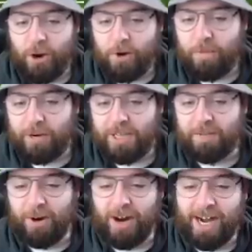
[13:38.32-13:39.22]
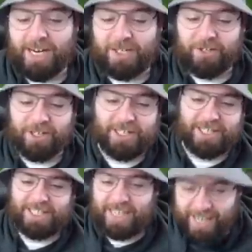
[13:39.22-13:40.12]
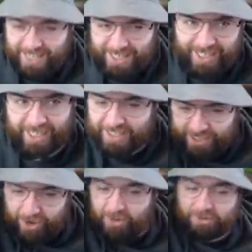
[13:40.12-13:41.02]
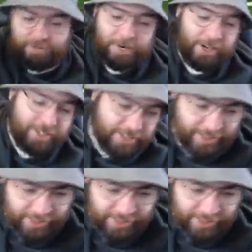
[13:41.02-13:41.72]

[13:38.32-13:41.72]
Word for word: nobody's behind you. You're just standing there. Just go, bro.